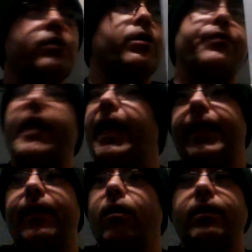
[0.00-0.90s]
so if you
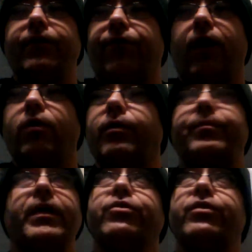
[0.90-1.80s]
can get on and follow
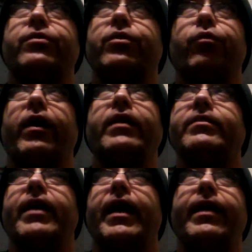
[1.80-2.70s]
him, he's just the
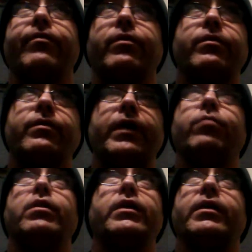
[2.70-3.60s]
greatest guy ever.
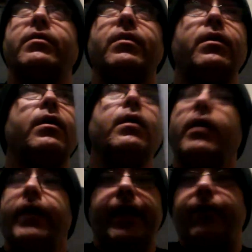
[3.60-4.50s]
He really is.
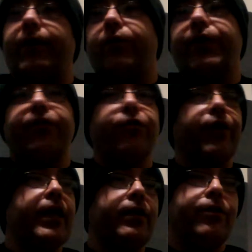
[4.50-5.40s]
Anyway, okay,
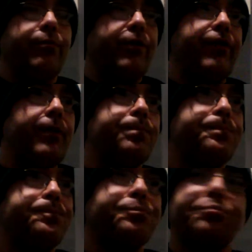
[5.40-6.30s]
so getting to the movie,
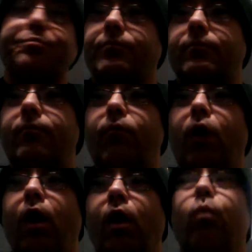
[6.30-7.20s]

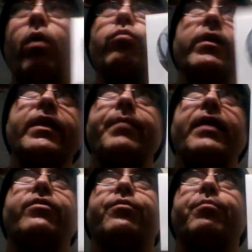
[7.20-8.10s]
what really
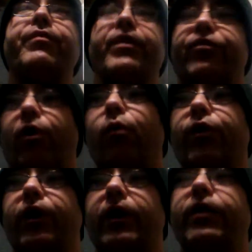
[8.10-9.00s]
makes this movie so
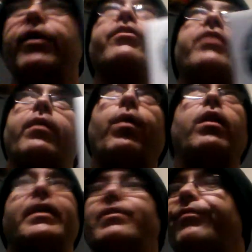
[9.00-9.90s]
good, you could say,
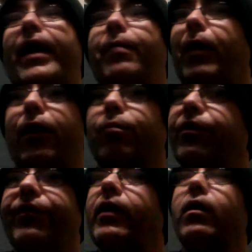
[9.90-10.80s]
well, it's a vampire
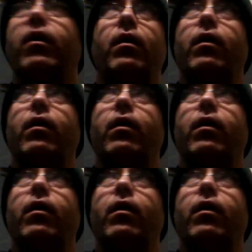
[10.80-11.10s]
movie.